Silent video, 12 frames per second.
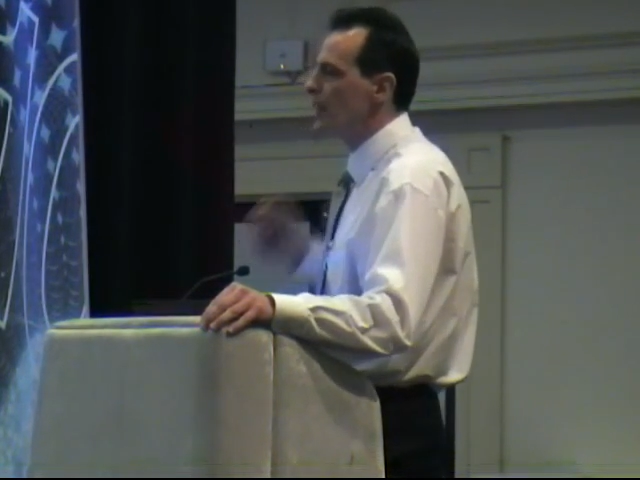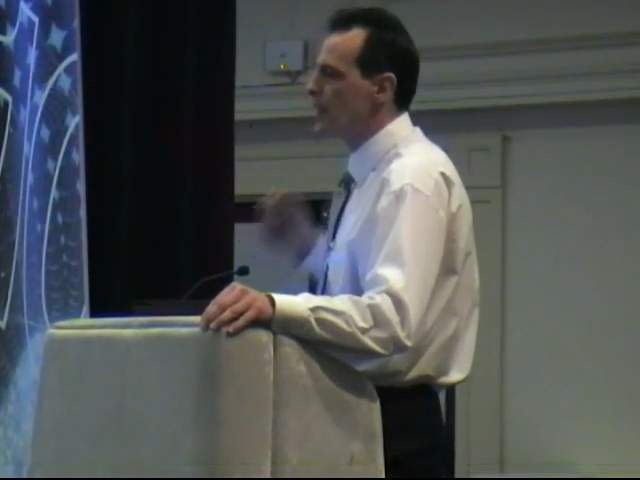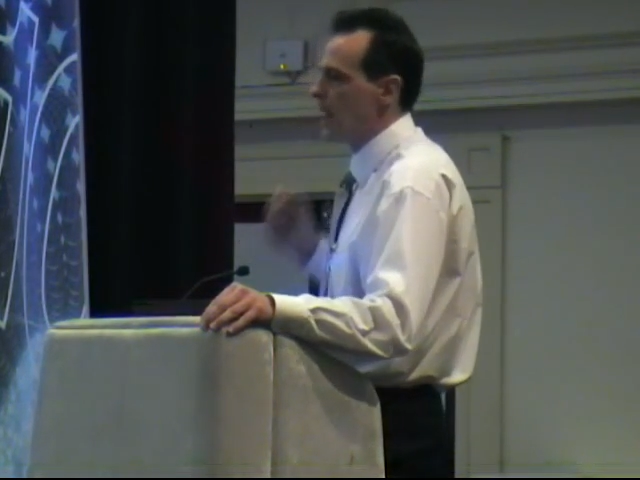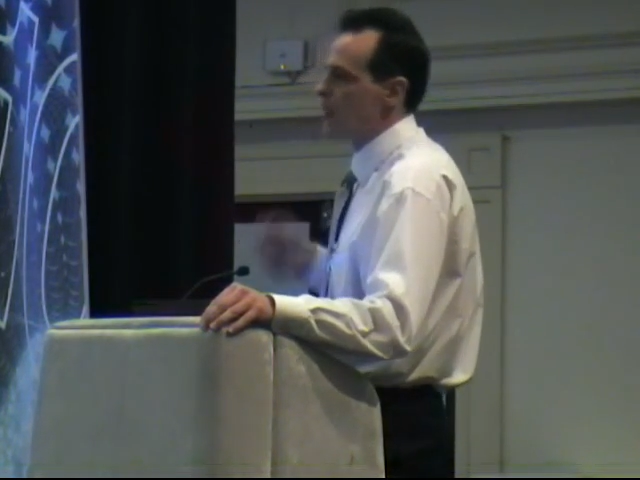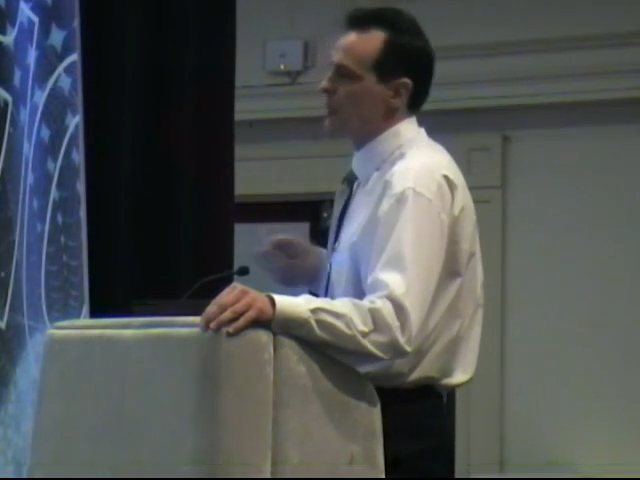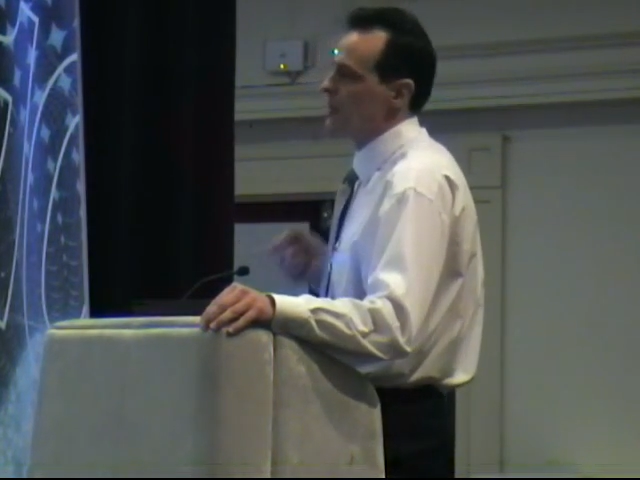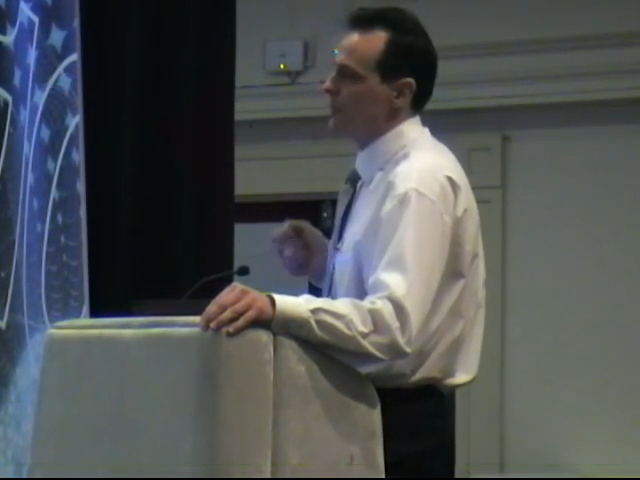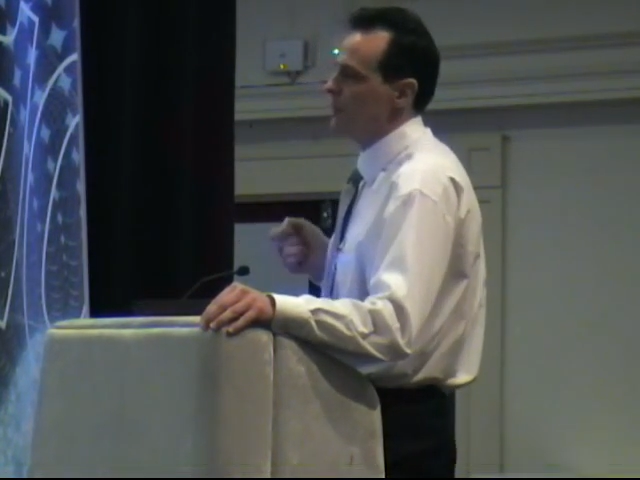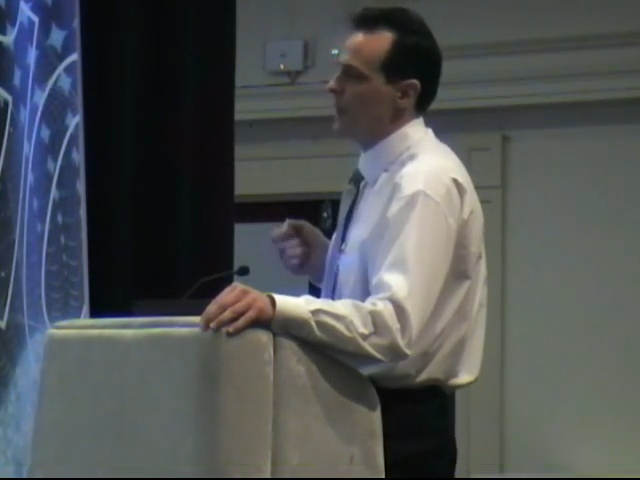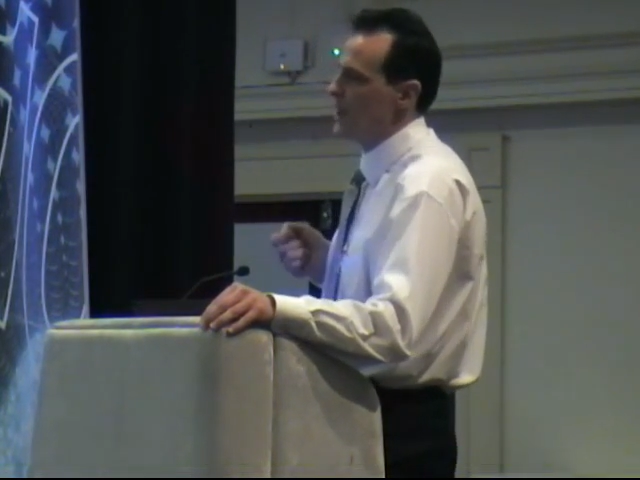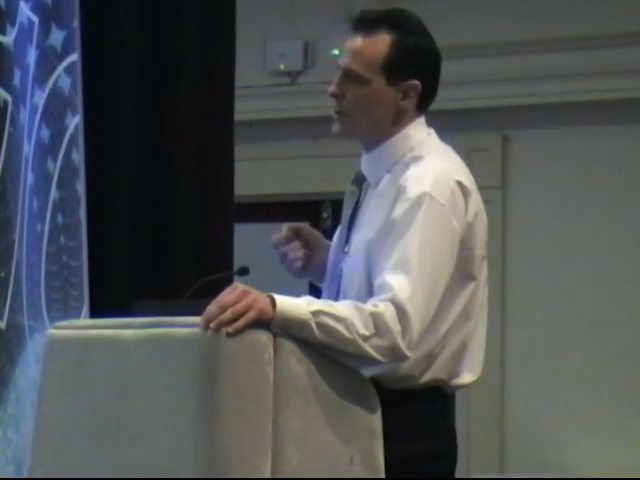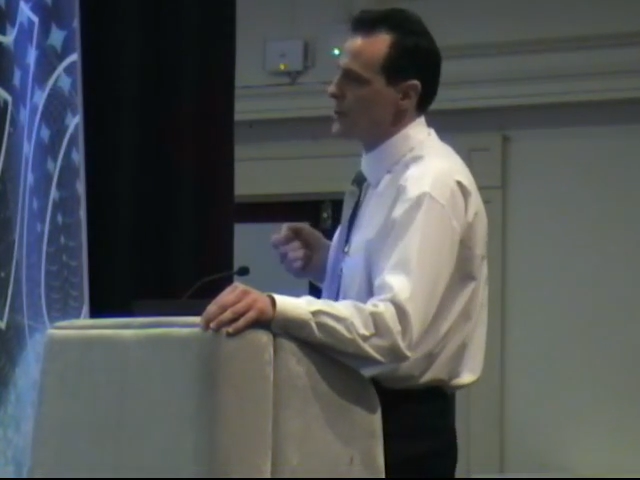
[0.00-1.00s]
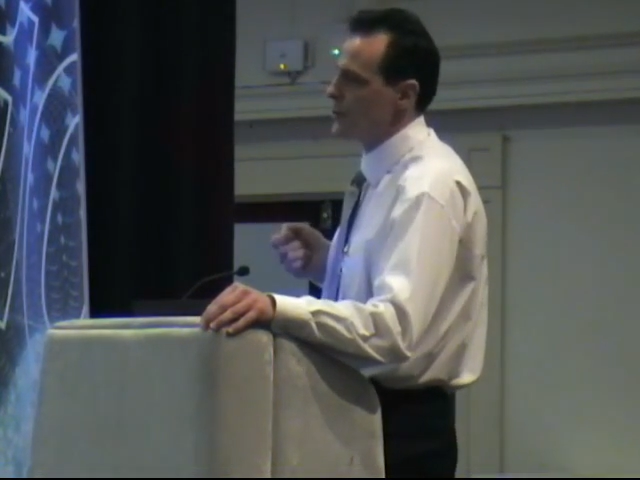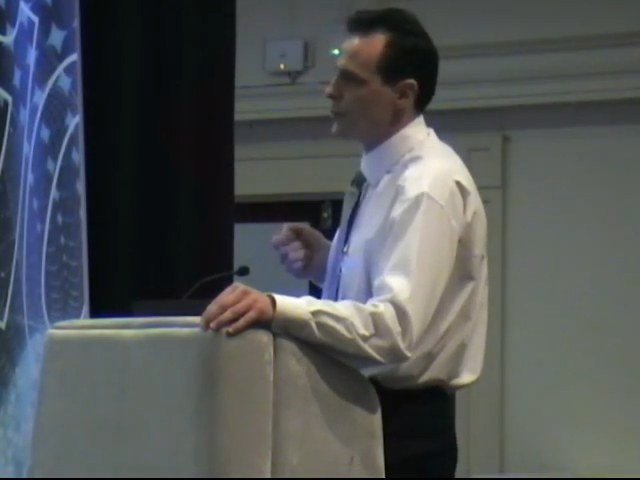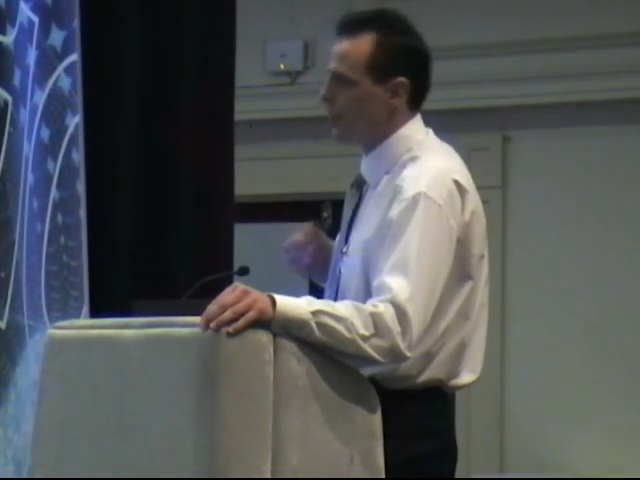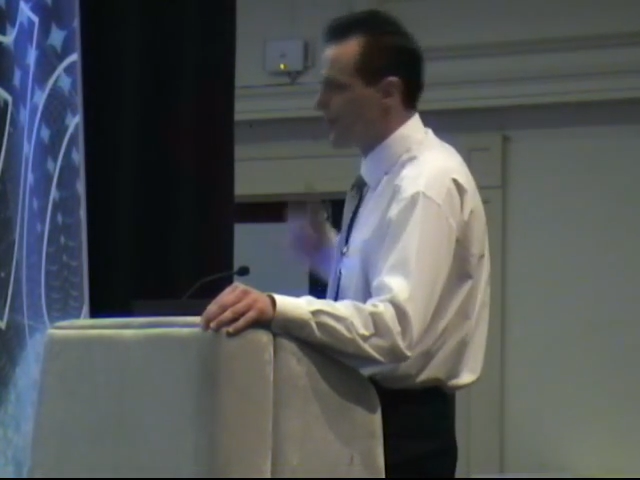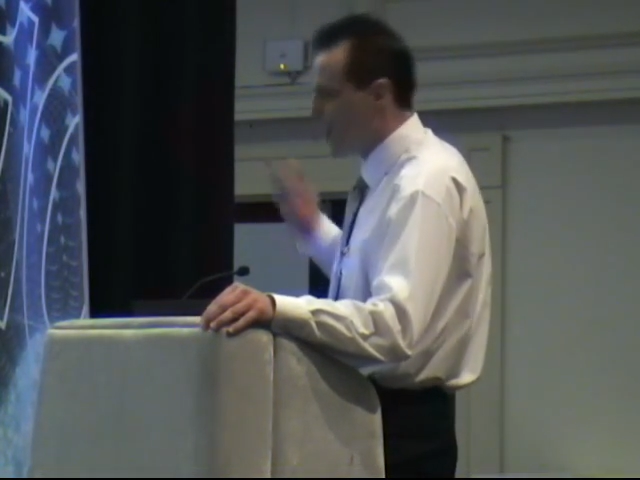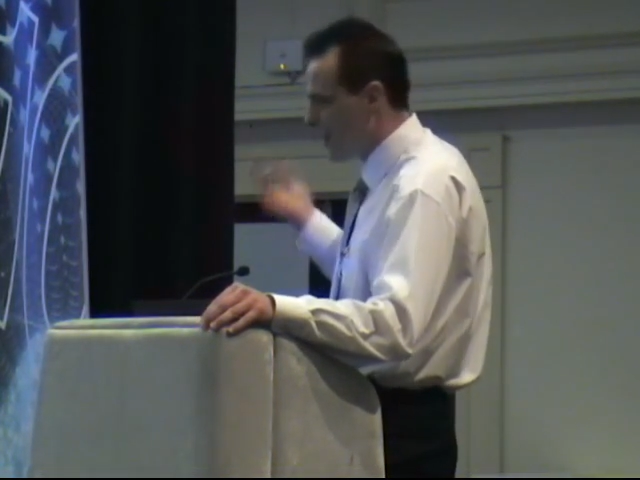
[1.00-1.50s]
capital investors
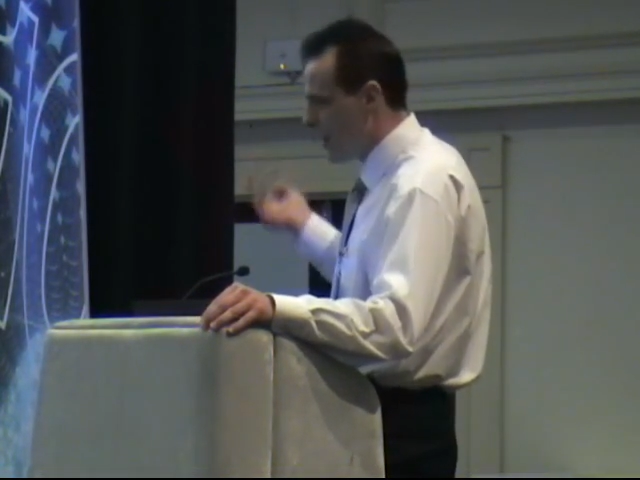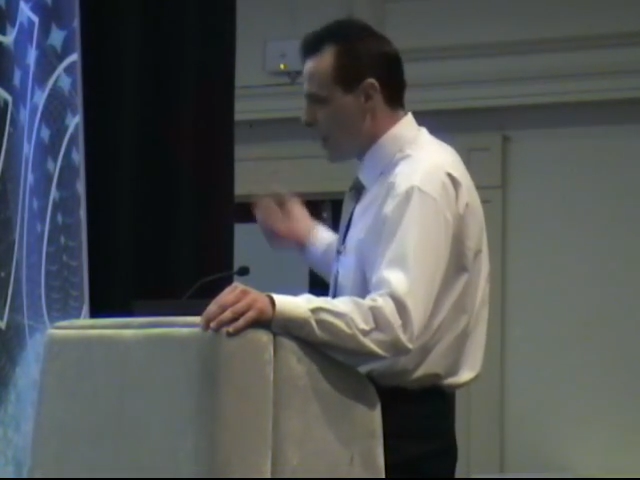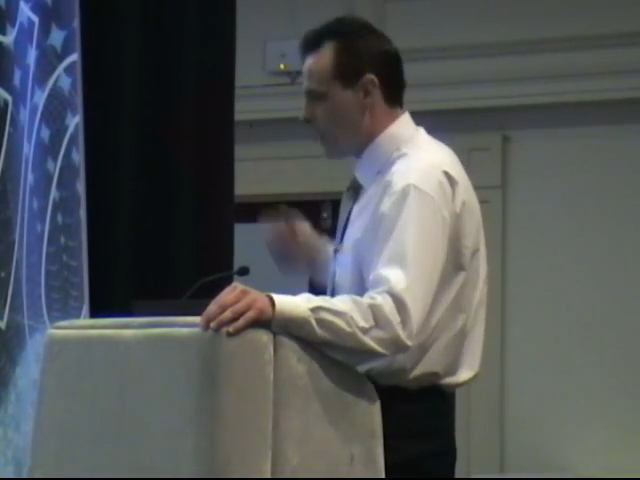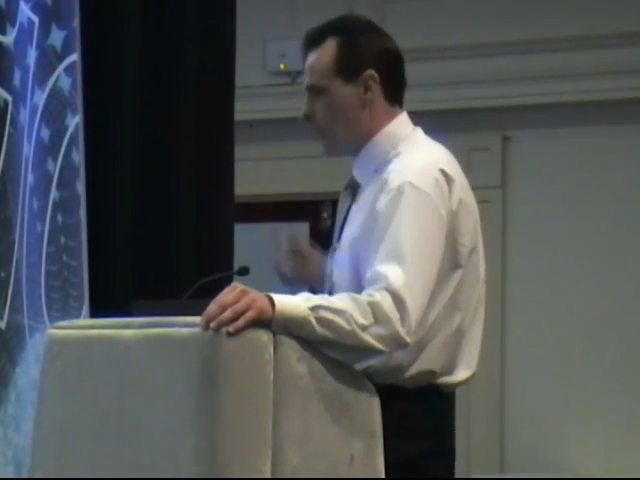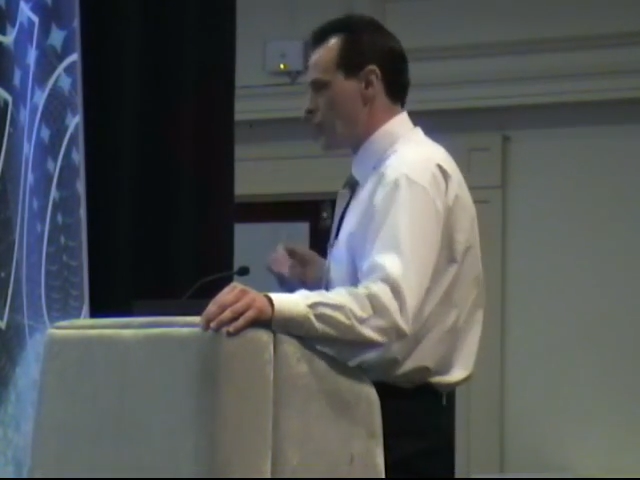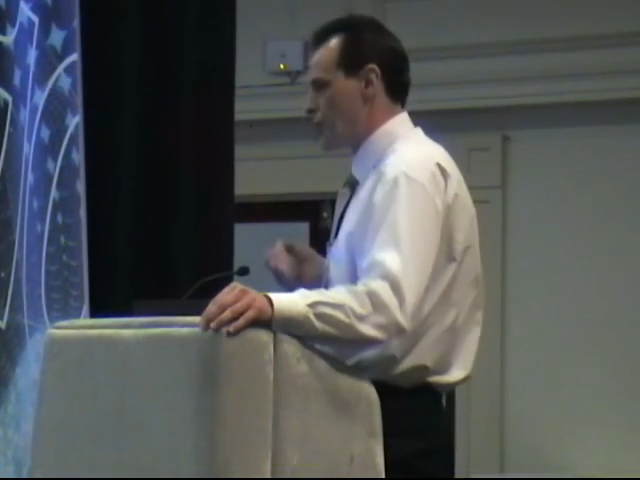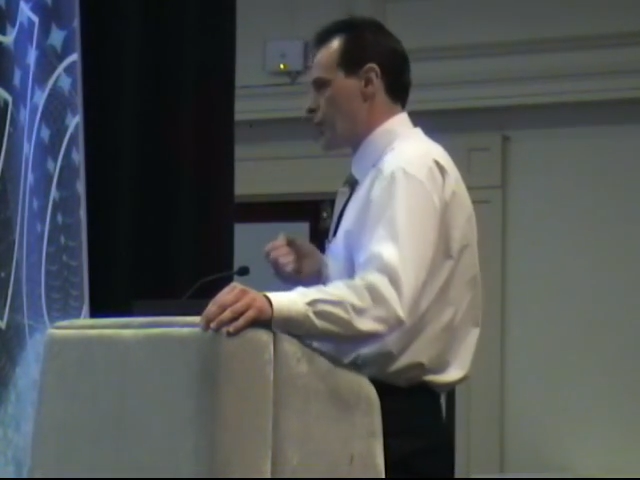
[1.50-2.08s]
with a venture